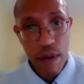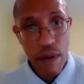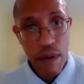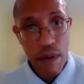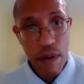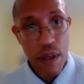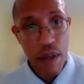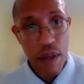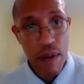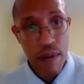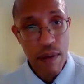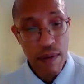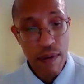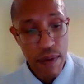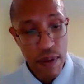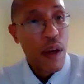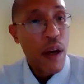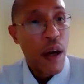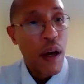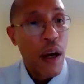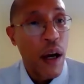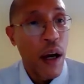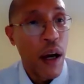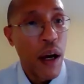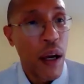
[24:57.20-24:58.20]
Okay,
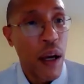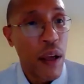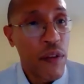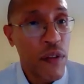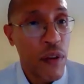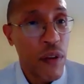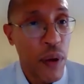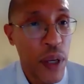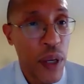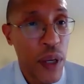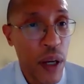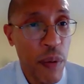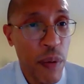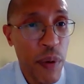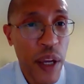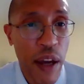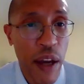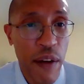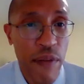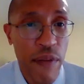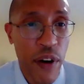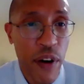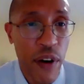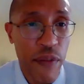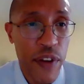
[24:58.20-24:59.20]
so here we
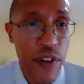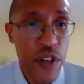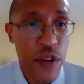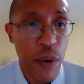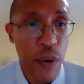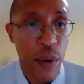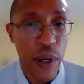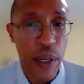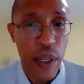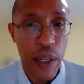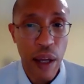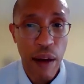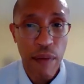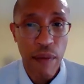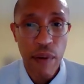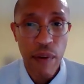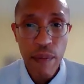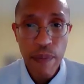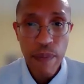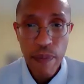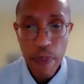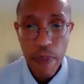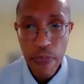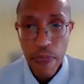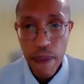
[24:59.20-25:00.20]
have our inventory
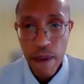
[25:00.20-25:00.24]
level.